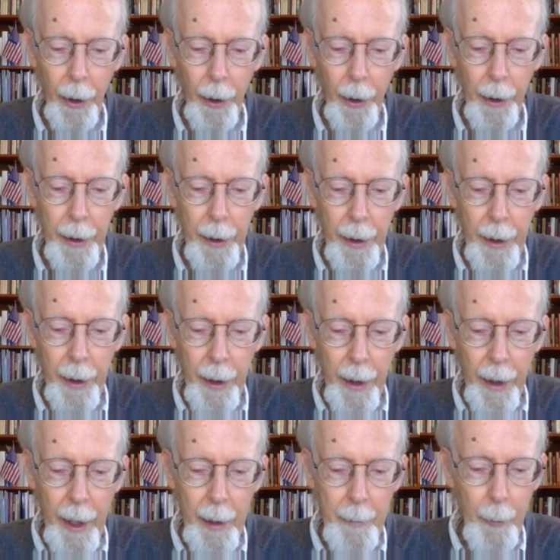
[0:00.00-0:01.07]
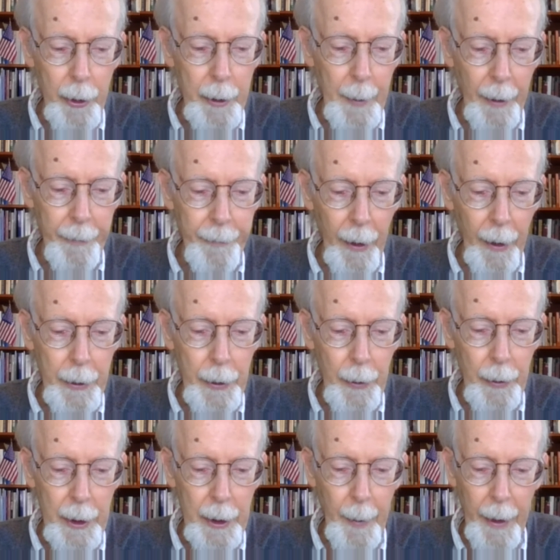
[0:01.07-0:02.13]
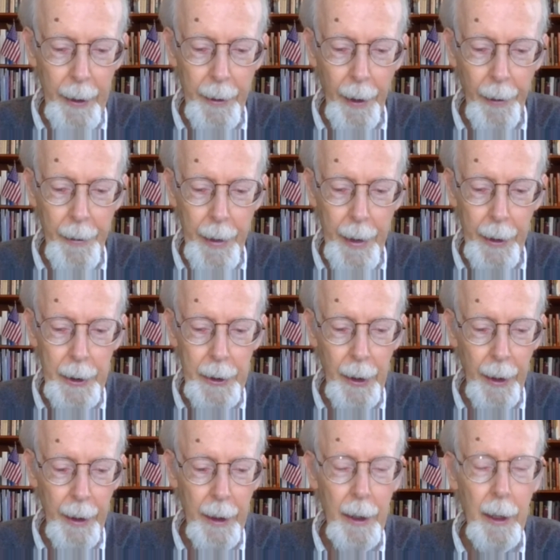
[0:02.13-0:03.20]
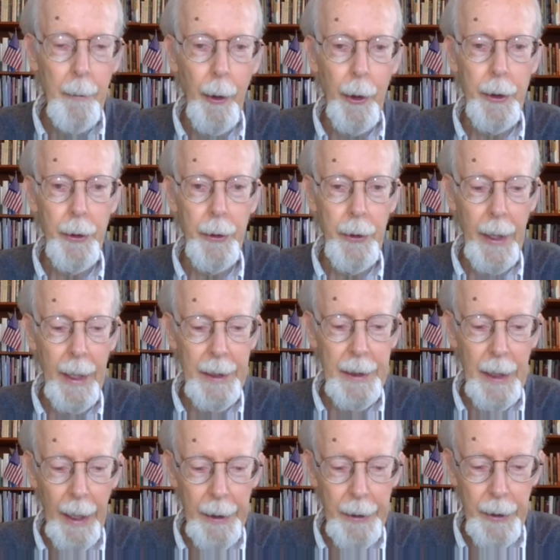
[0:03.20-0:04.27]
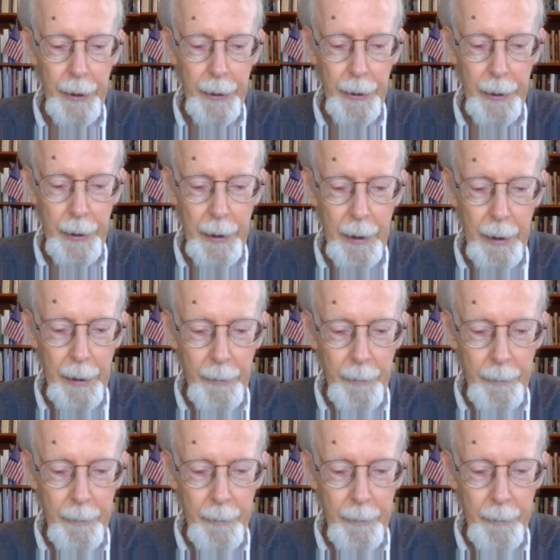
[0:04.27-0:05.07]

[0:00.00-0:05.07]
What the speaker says: law. Most of my fellow students spent another year studying commercial transactions.